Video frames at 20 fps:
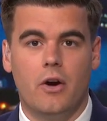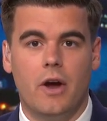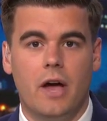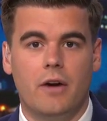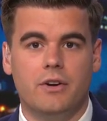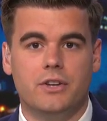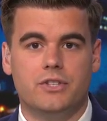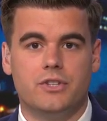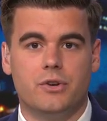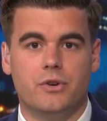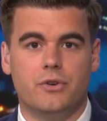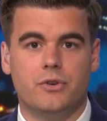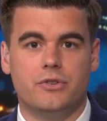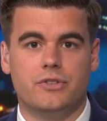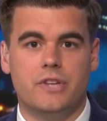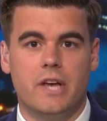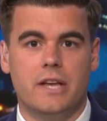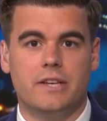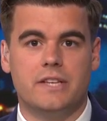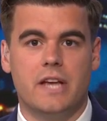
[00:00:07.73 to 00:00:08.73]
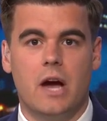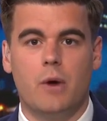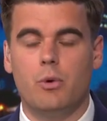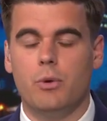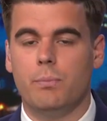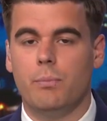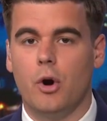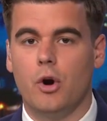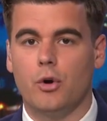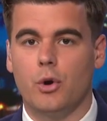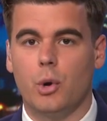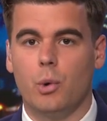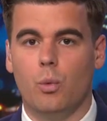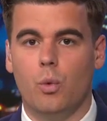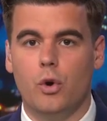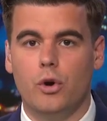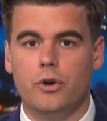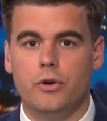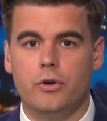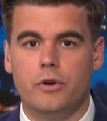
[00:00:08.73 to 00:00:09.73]
Our Hallie Turner sat down with
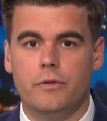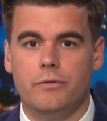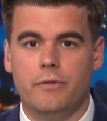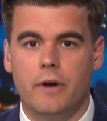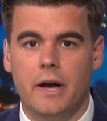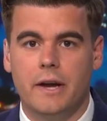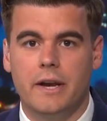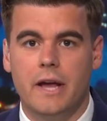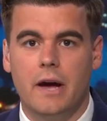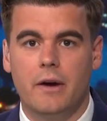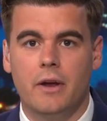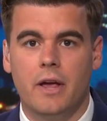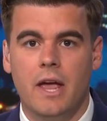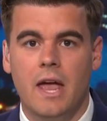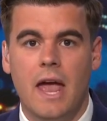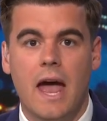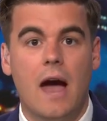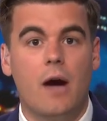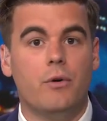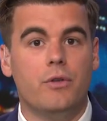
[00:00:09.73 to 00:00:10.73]
Margaret Woodard to find out